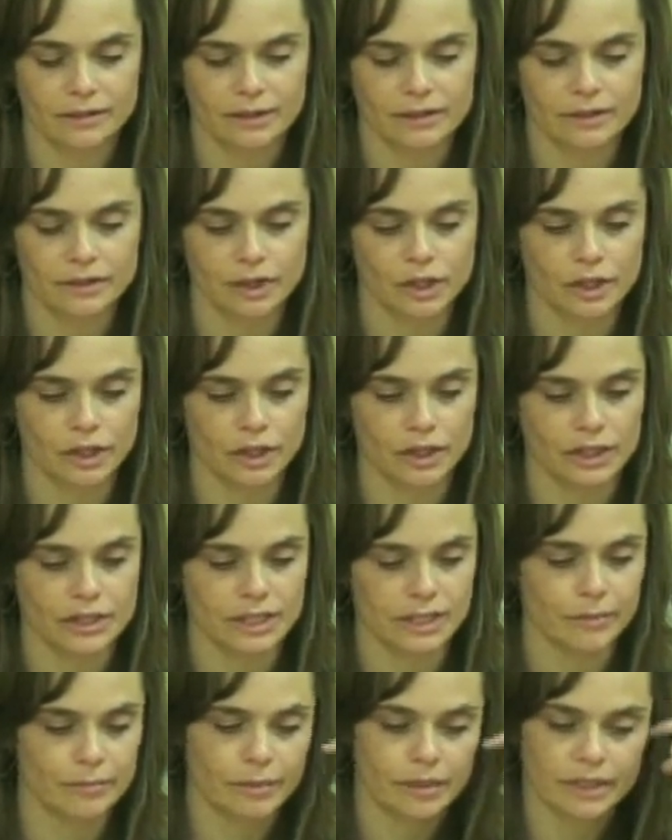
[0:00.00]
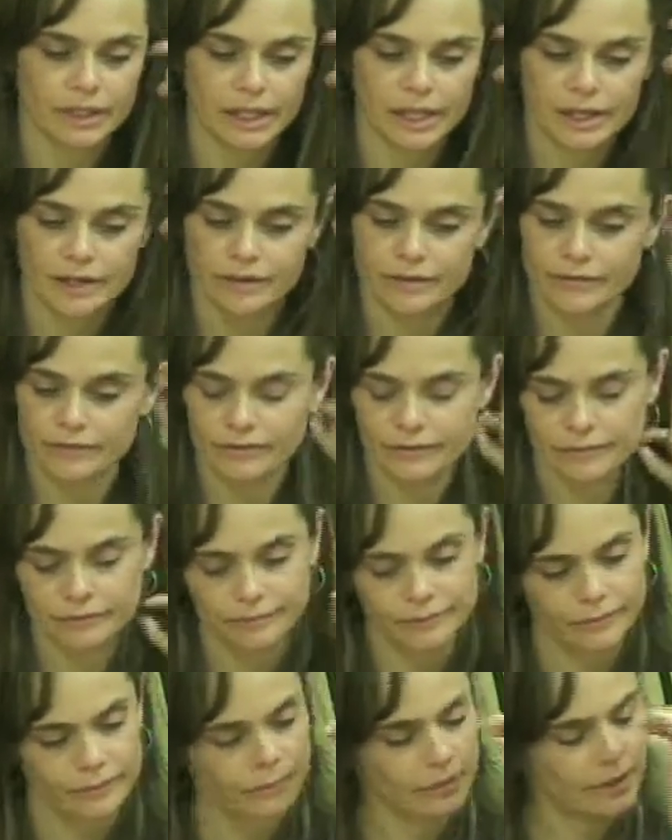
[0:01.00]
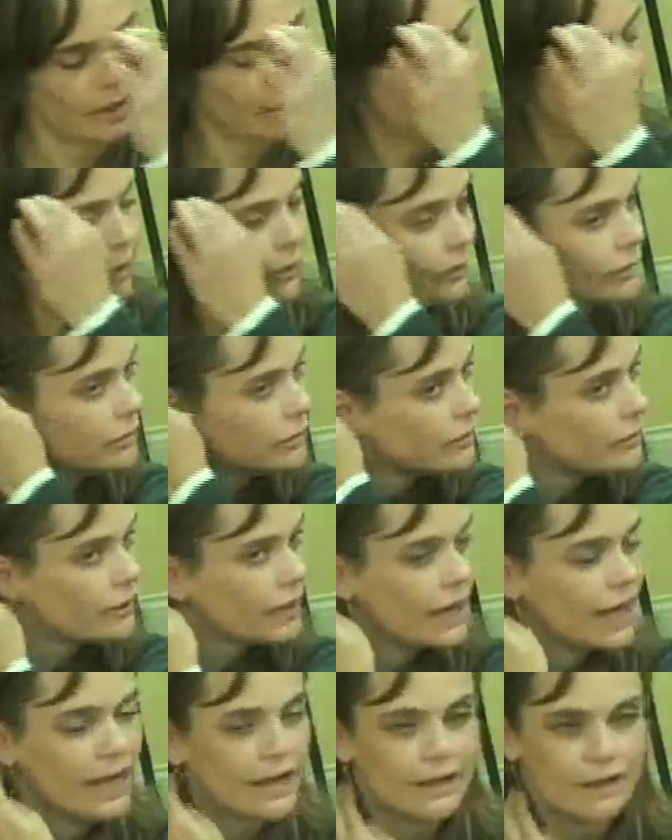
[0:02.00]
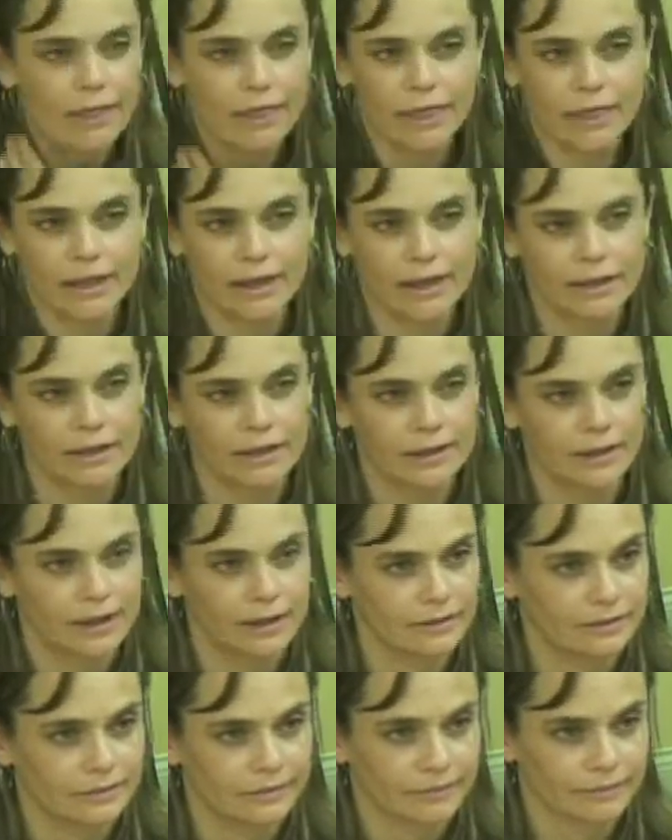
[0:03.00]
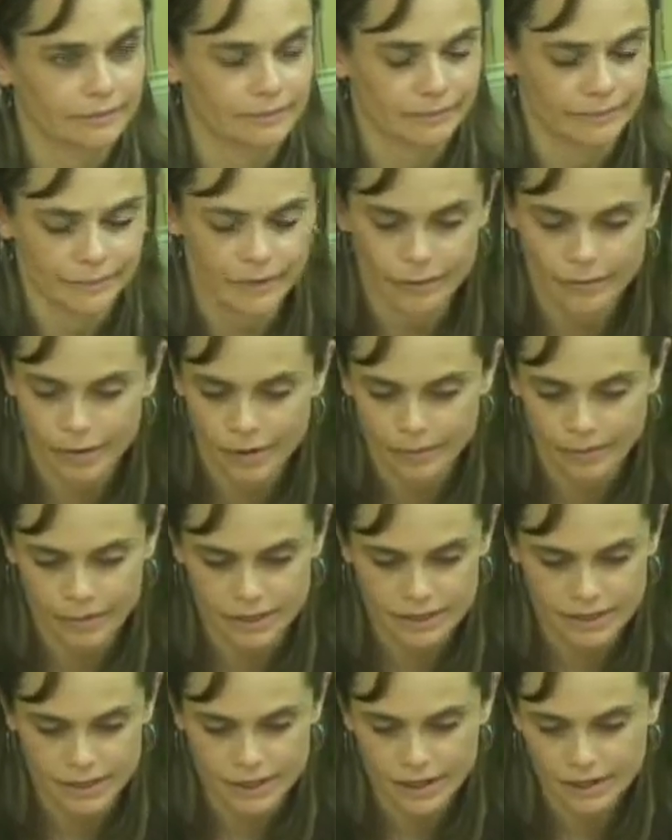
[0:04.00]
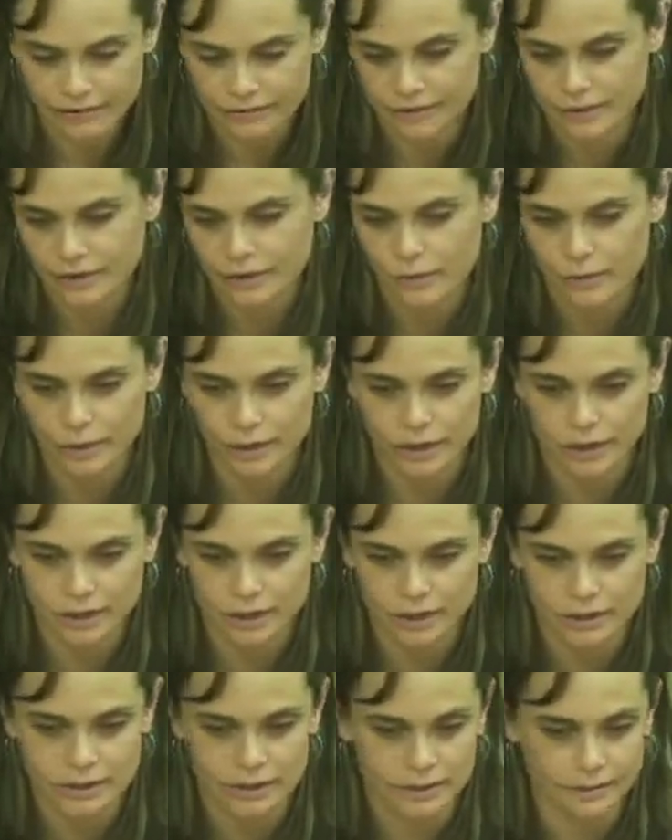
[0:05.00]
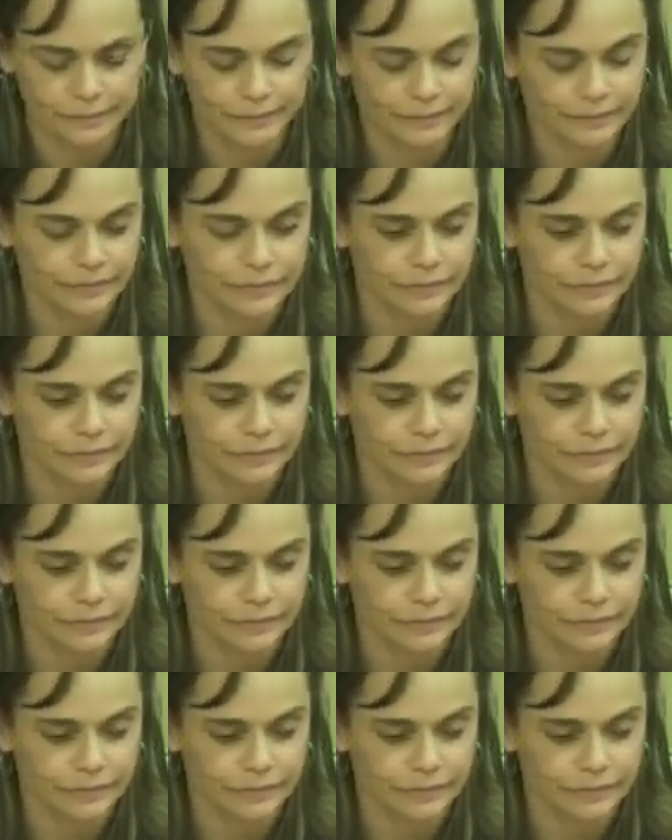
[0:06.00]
learn to believe about how to think about myself and the world, and